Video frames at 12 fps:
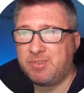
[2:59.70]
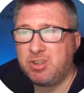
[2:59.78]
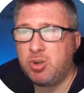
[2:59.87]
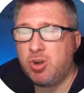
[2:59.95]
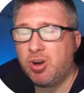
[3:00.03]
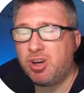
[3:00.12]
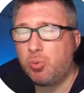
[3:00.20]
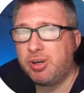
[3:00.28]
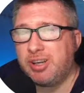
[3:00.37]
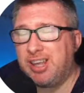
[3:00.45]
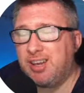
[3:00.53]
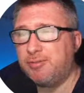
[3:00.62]
You kind of want
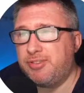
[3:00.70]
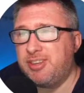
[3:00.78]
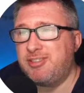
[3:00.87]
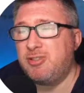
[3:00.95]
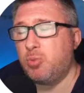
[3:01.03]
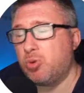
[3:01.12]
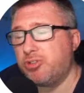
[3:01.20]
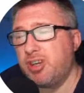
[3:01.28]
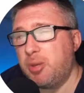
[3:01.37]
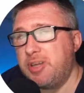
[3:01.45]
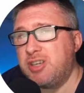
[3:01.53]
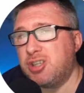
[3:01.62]
to get this is what's going
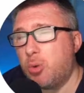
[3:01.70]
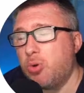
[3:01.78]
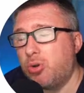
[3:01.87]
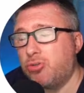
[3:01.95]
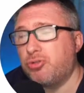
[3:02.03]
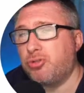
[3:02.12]
to be shown on